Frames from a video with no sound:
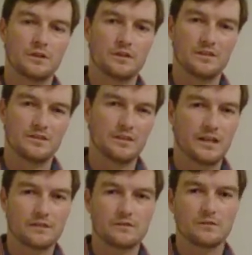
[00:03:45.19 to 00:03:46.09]
get
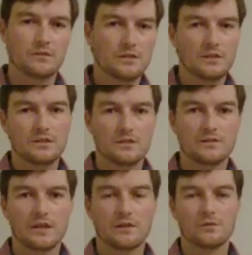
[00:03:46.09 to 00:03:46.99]
the
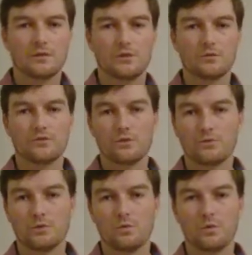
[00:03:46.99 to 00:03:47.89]
exact results
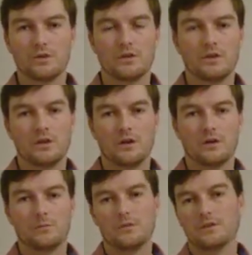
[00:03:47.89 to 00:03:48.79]
we wanted.
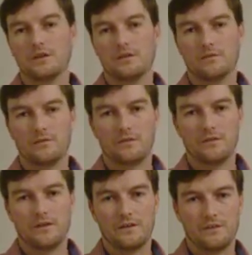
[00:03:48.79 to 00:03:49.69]
And
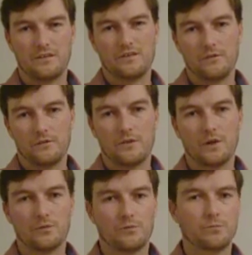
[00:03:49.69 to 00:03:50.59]
that
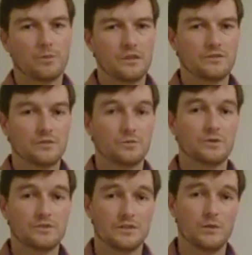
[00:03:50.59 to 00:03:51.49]
thought process
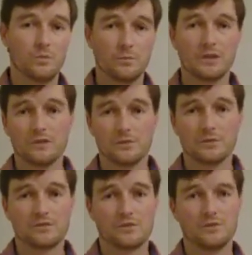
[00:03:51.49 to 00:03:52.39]
was that they would be a little
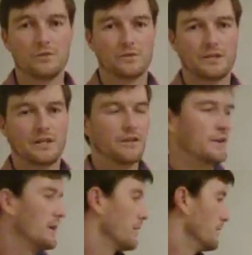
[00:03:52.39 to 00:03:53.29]
bit skewed on account of
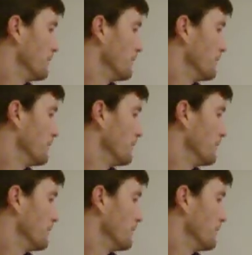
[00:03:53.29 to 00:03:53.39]
that.